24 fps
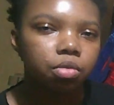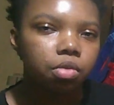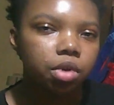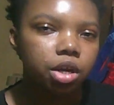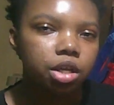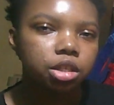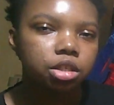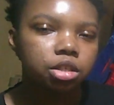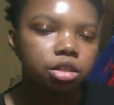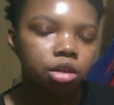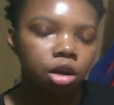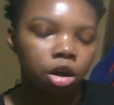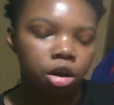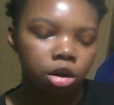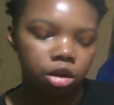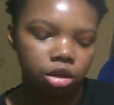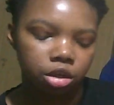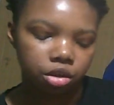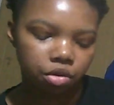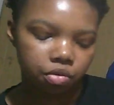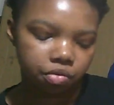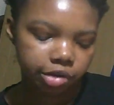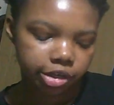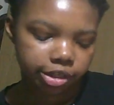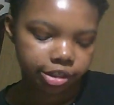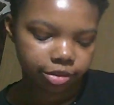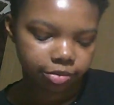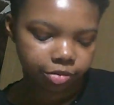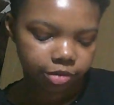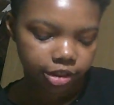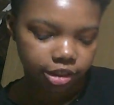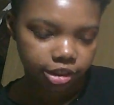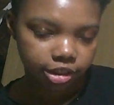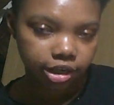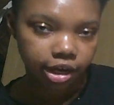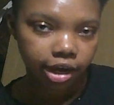what song it was
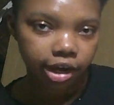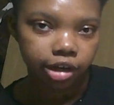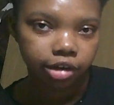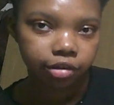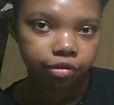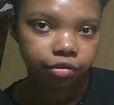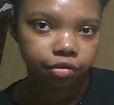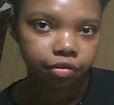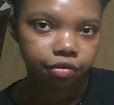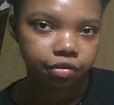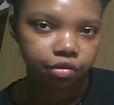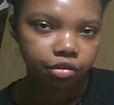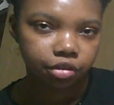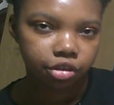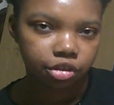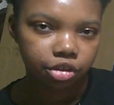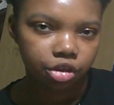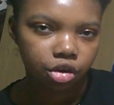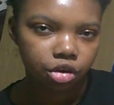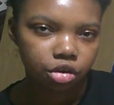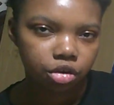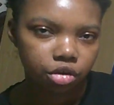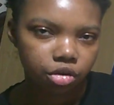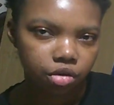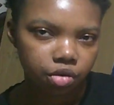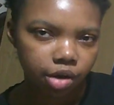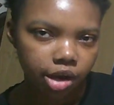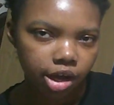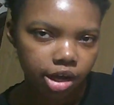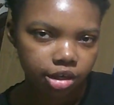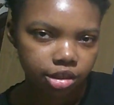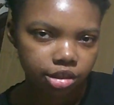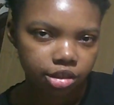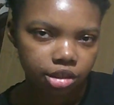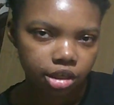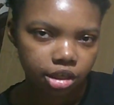because I don't know
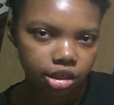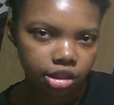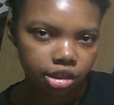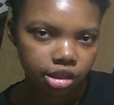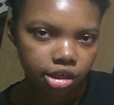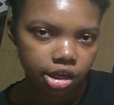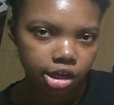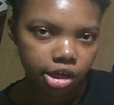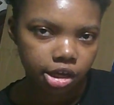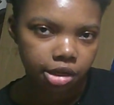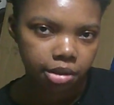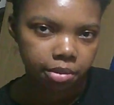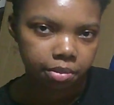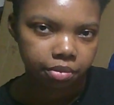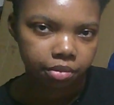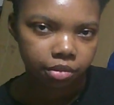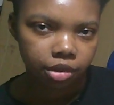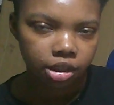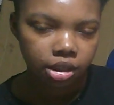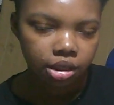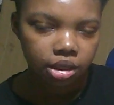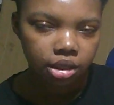how to say the name.